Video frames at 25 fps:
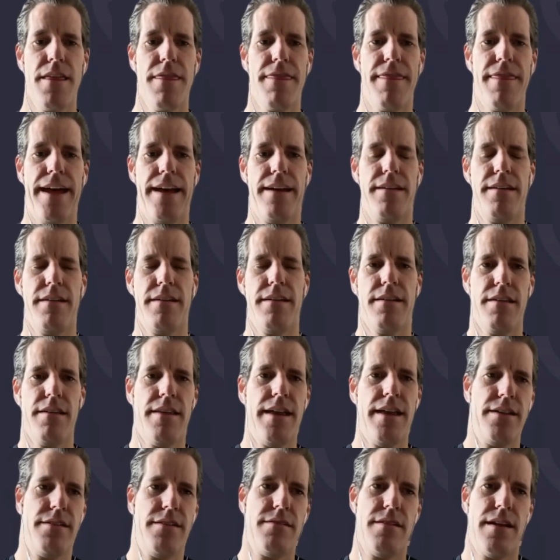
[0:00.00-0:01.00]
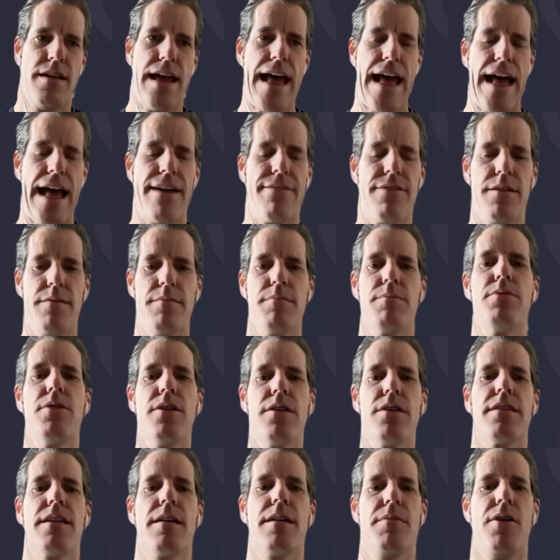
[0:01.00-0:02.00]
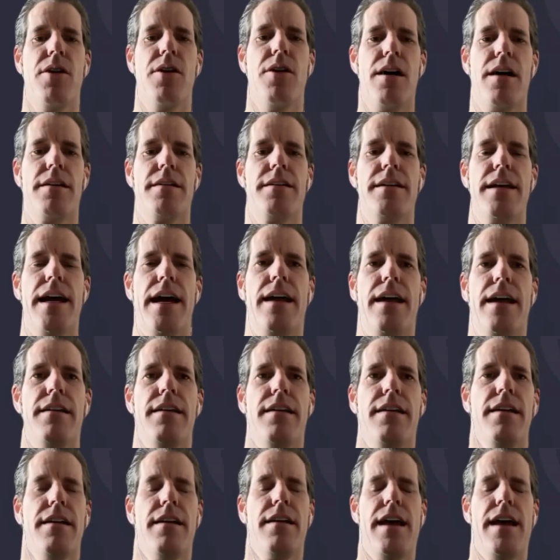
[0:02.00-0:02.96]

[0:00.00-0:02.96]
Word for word: that that haven't put them on yet.